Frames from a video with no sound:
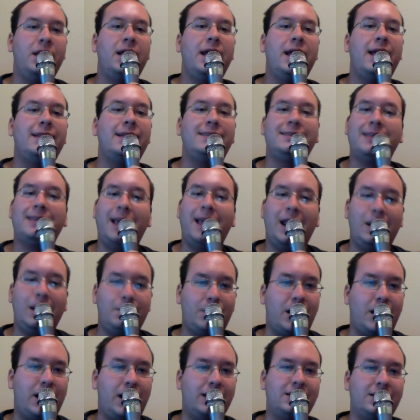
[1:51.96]
its
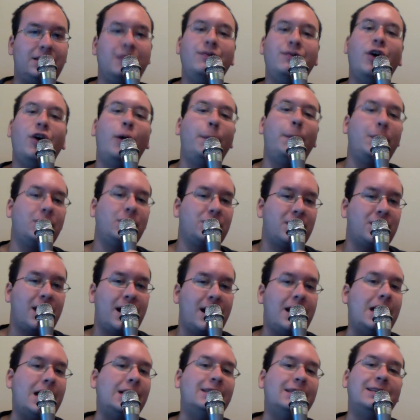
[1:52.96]
sandbox, developer
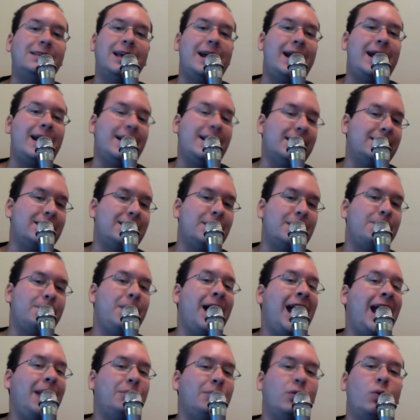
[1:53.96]
signed, and is
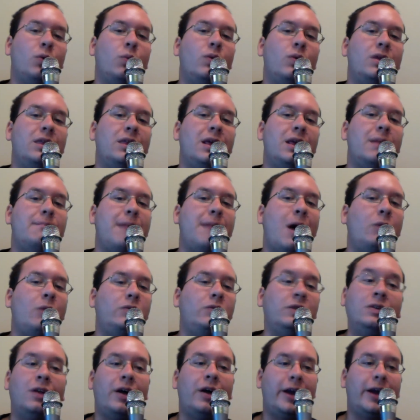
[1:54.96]
compatible with
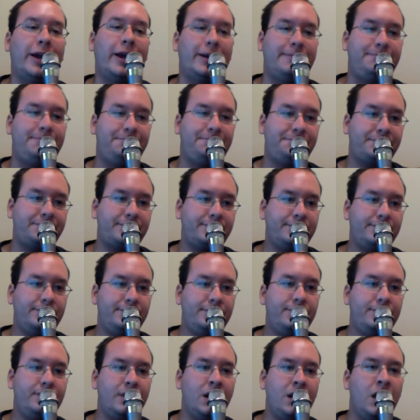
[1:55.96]
Mountain Lion.
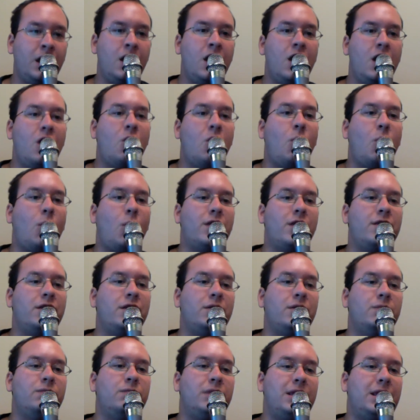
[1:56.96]
One of
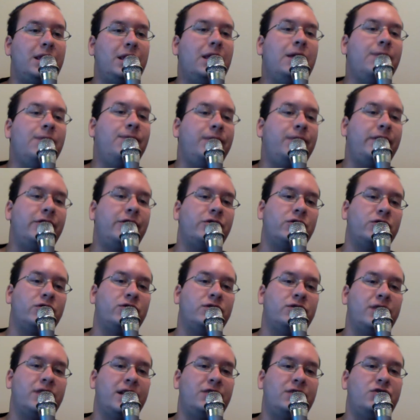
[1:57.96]
the key features
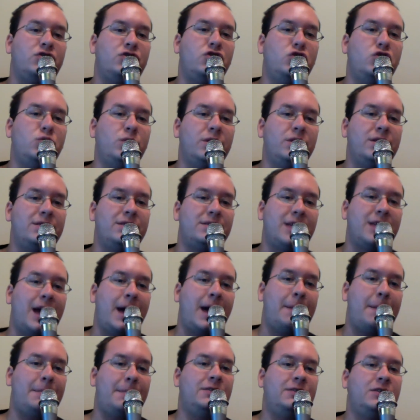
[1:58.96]
that's new in this
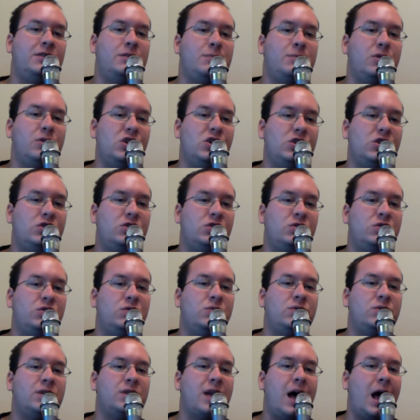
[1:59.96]
app is the ability to
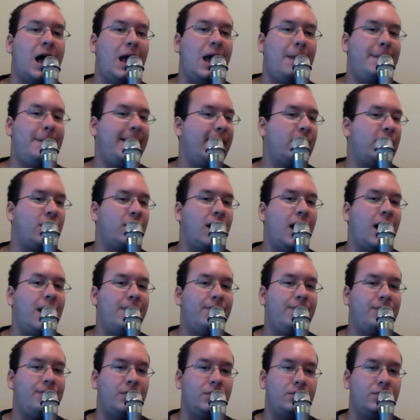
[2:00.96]
use an iPad or
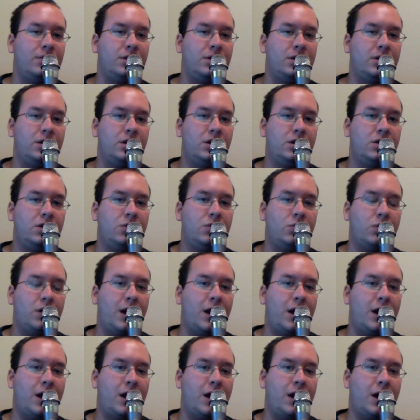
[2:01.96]
iPhone, or